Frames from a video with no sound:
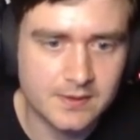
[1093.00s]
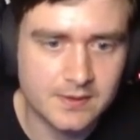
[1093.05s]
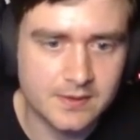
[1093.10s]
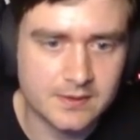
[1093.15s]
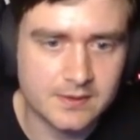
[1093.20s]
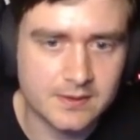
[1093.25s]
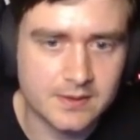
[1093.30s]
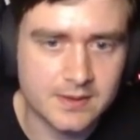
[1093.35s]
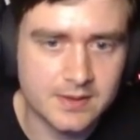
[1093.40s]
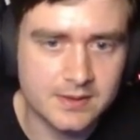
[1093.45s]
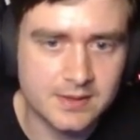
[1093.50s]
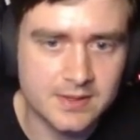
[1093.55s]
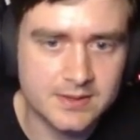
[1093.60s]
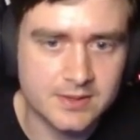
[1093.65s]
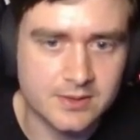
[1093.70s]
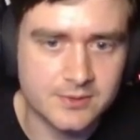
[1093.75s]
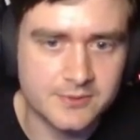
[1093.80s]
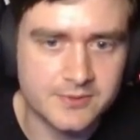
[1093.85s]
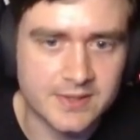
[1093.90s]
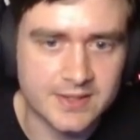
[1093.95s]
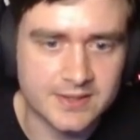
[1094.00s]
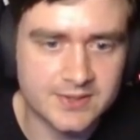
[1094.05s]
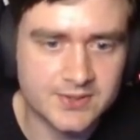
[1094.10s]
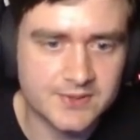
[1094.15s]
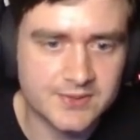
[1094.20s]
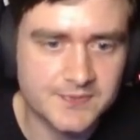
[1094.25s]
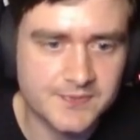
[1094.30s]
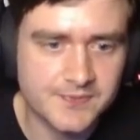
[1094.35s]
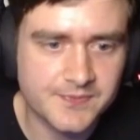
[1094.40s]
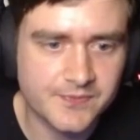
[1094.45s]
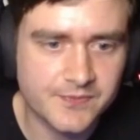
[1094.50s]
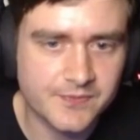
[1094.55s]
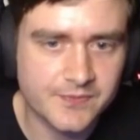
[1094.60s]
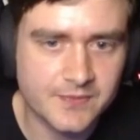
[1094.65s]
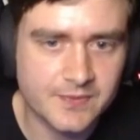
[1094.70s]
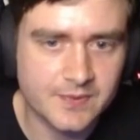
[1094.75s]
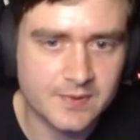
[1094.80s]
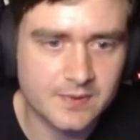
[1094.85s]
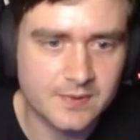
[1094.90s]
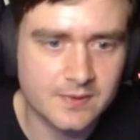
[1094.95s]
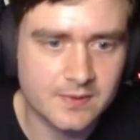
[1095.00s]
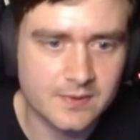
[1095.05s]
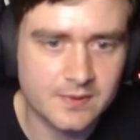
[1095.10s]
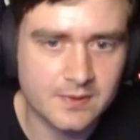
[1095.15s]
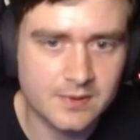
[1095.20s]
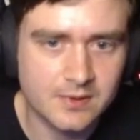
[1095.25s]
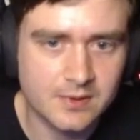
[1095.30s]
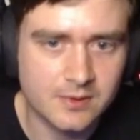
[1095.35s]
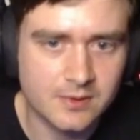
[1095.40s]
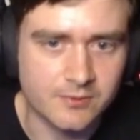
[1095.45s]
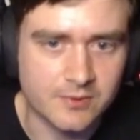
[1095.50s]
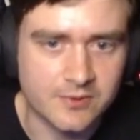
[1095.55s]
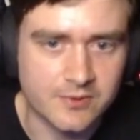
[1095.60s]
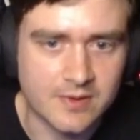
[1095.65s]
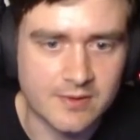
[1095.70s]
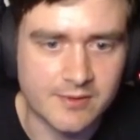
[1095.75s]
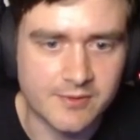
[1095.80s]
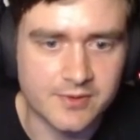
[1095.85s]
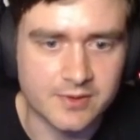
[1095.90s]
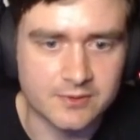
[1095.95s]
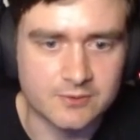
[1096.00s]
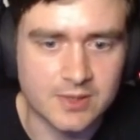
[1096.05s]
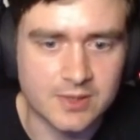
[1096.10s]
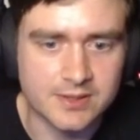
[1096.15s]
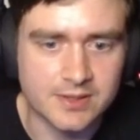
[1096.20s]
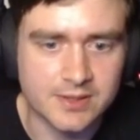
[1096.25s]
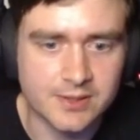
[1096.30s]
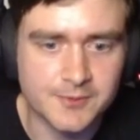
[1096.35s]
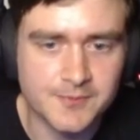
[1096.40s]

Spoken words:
And let's go face. With everything right now.